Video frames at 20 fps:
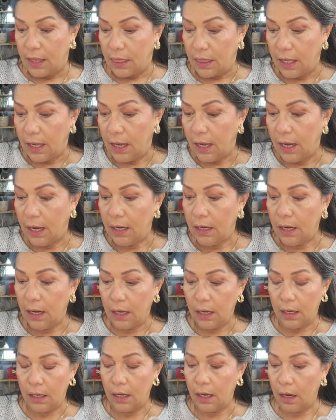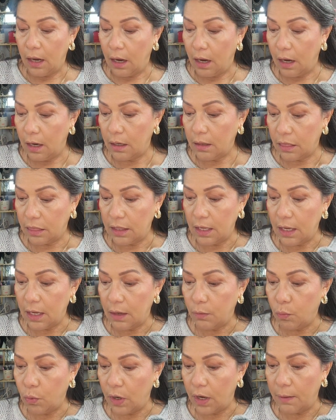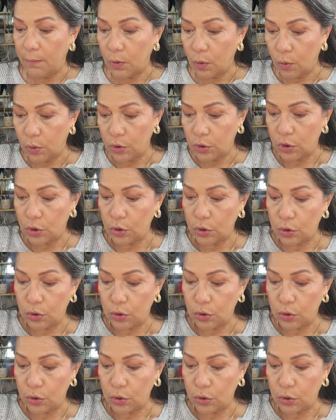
then I think what I'm going to